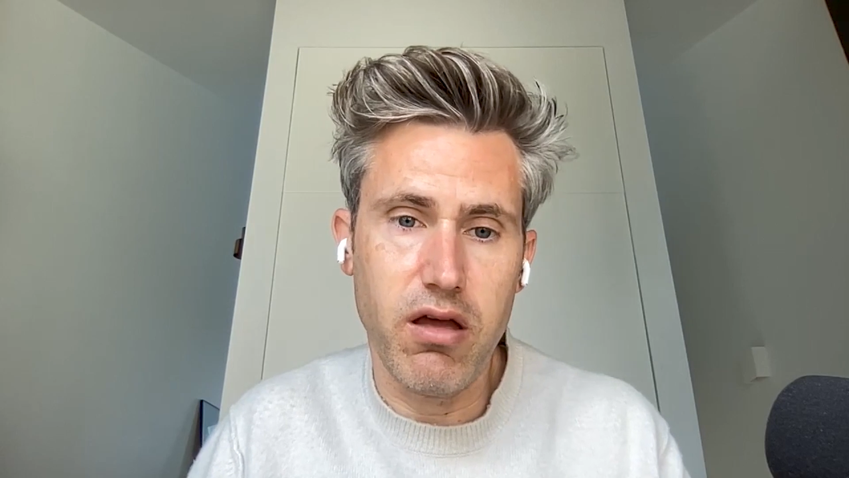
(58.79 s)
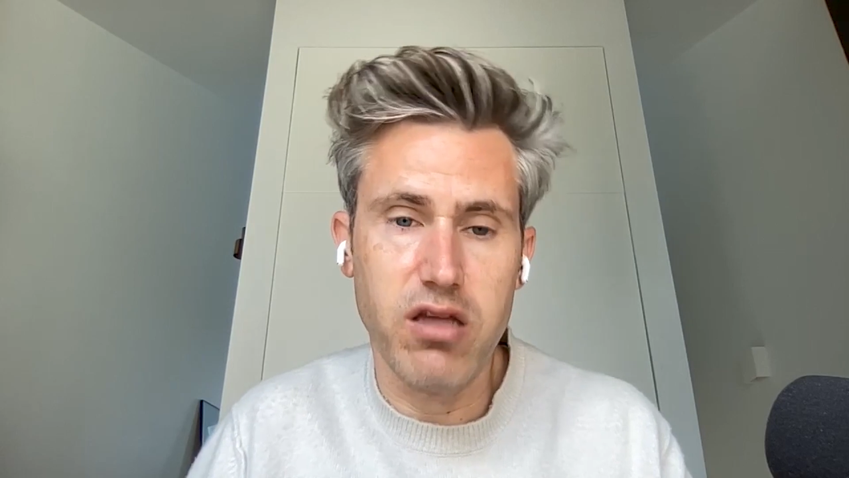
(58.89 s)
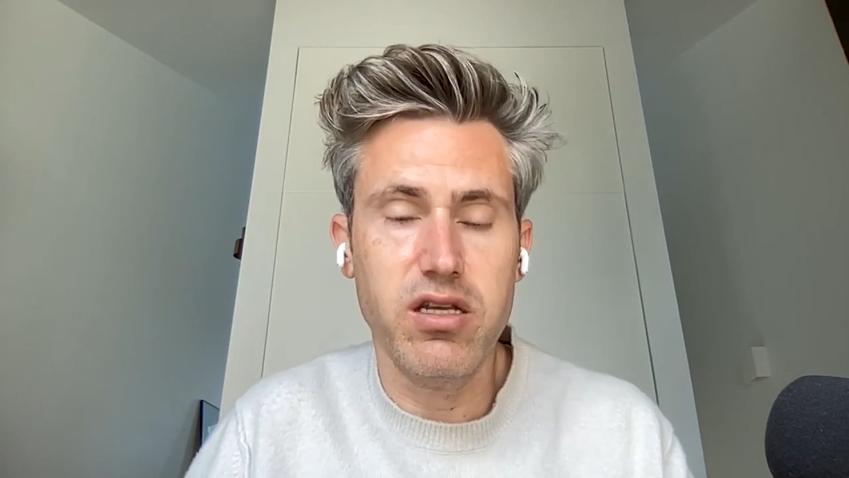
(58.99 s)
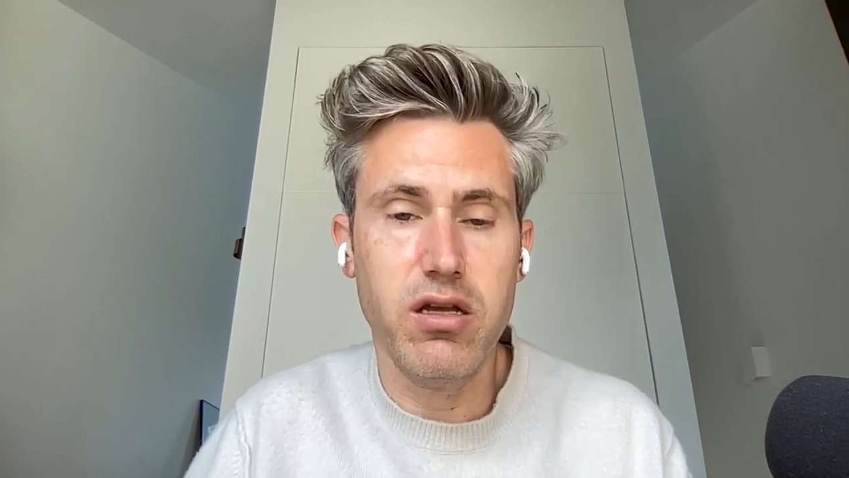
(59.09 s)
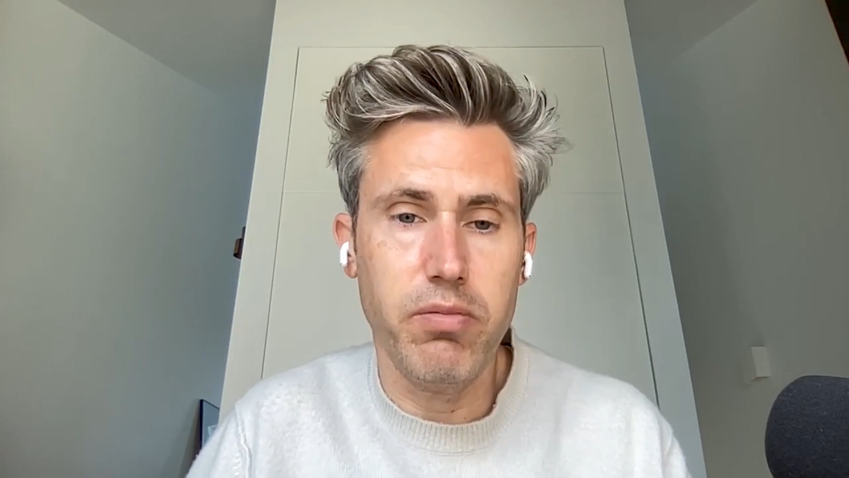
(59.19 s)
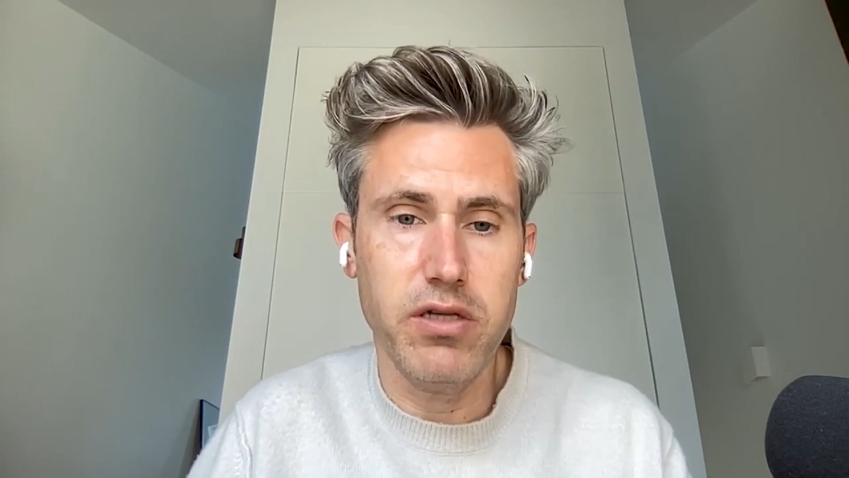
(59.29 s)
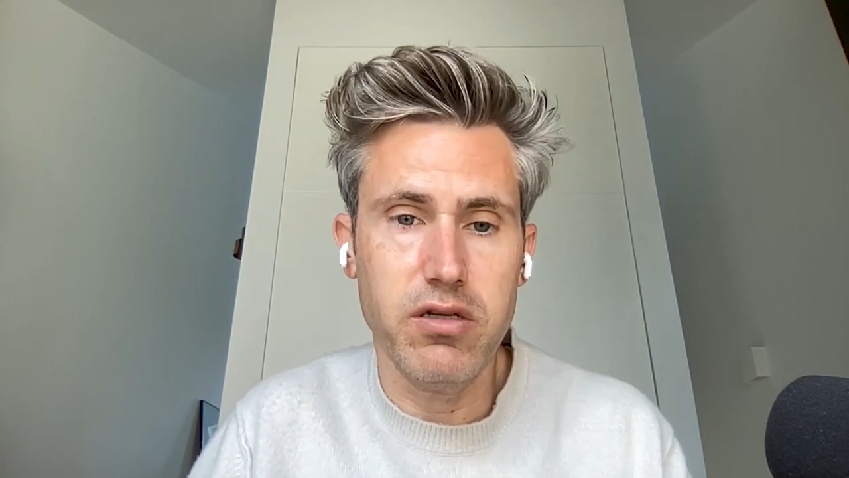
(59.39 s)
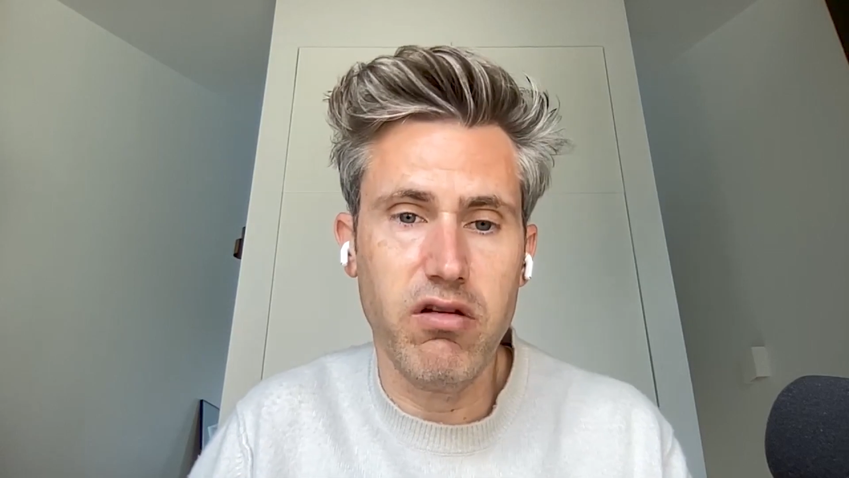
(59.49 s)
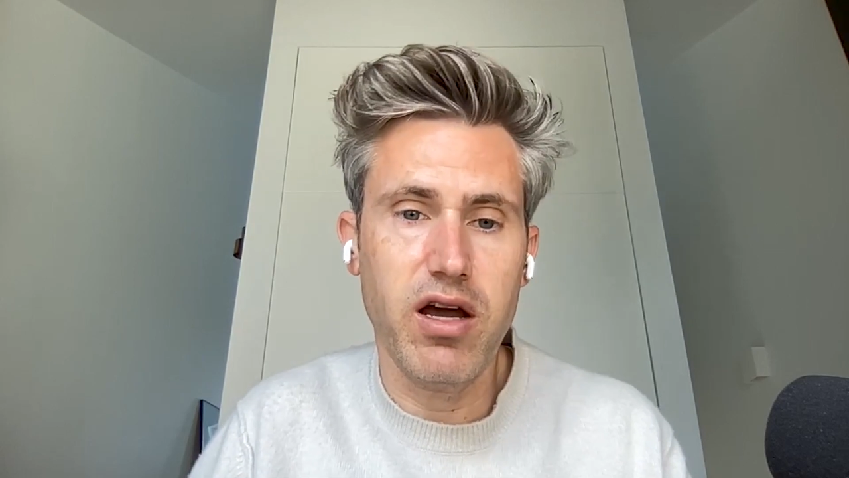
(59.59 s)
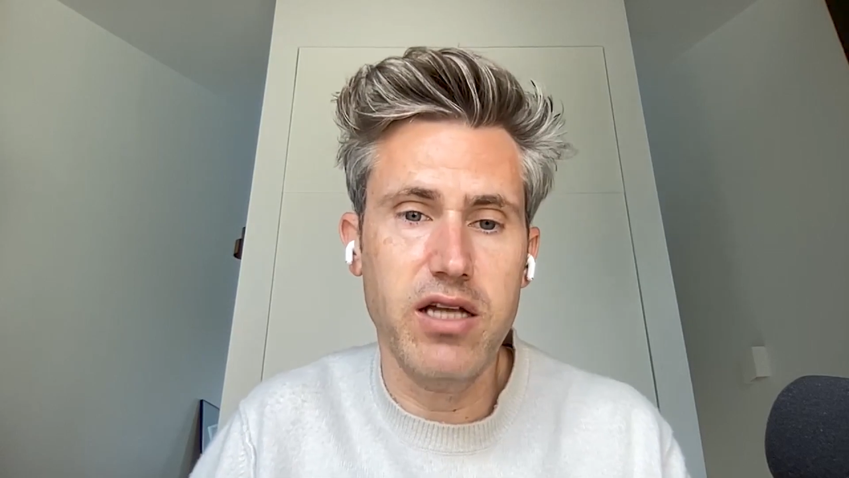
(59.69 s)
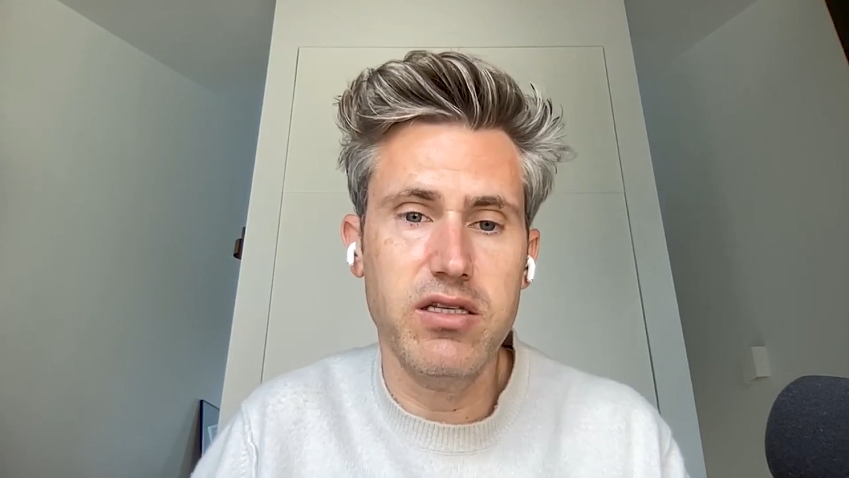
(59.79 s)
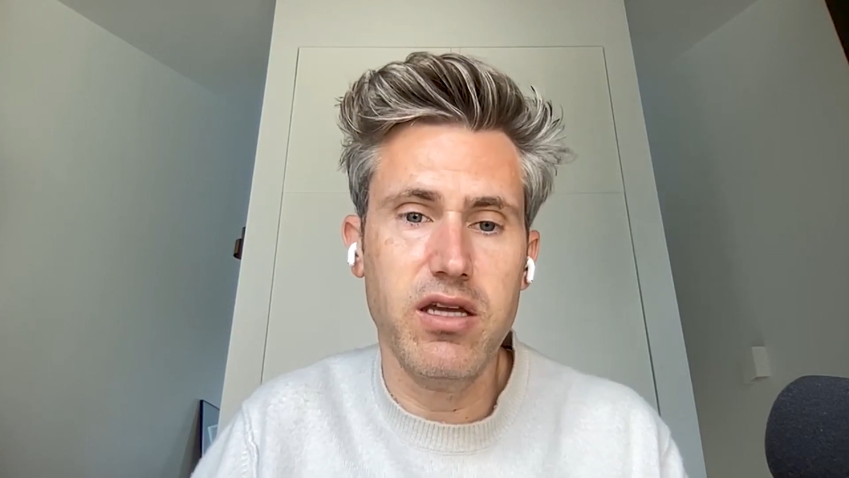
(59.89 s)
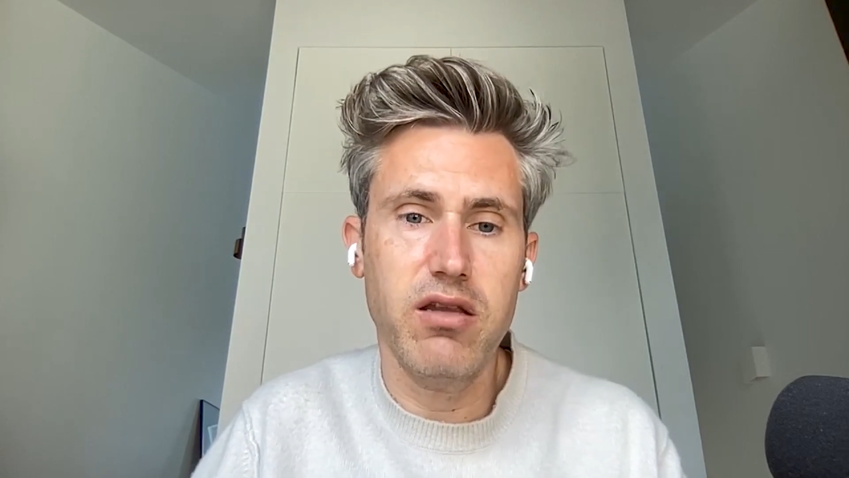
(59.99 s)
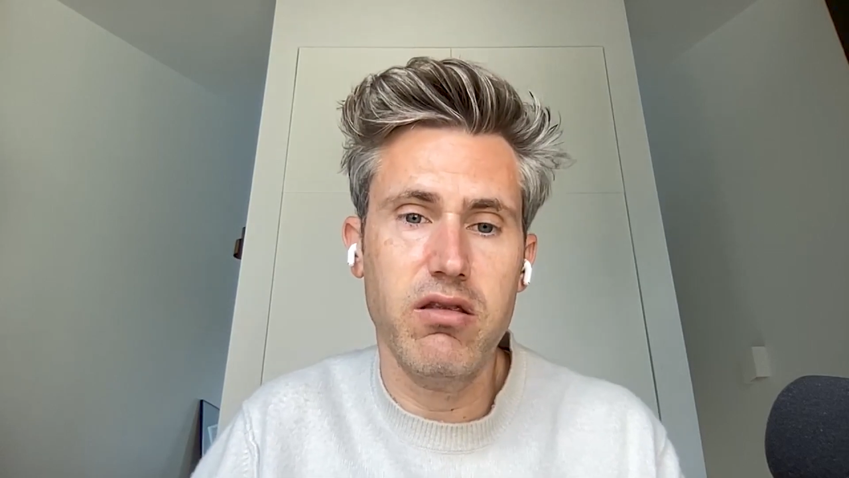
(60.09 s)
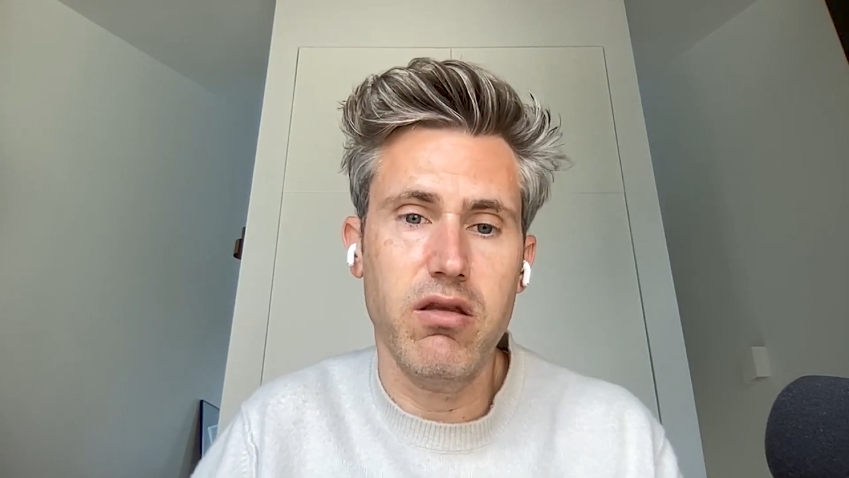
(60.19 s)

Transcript: a single piece of content,